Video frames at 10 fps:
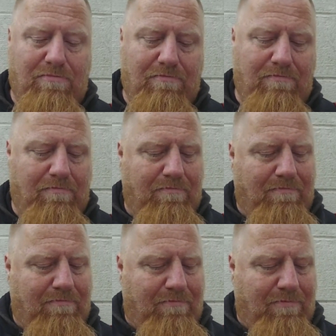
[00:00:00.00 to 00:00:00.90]

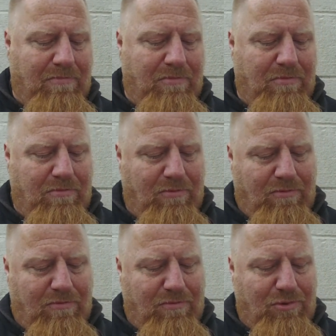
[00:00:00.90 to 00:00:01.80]

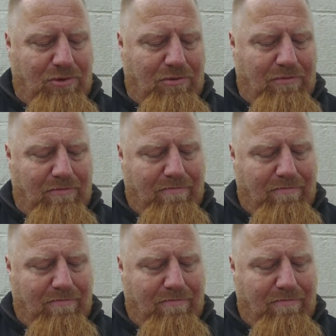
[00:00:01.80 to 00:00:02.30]
(no one is talking)